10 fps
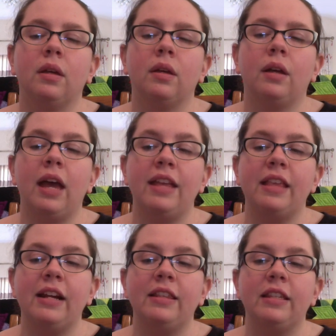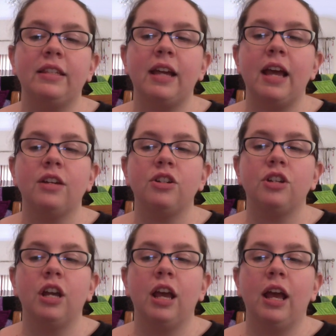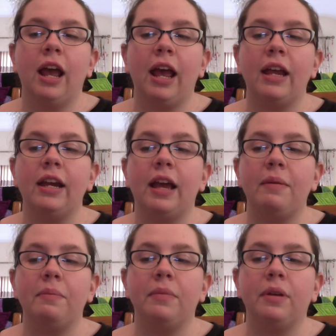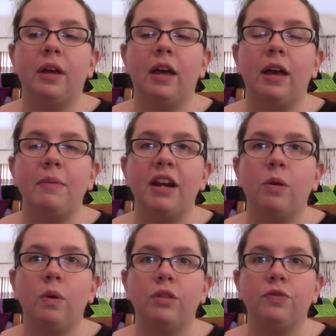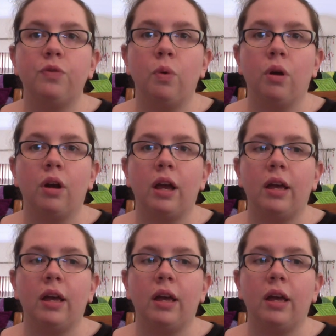had that in the stash, and I made a quilt for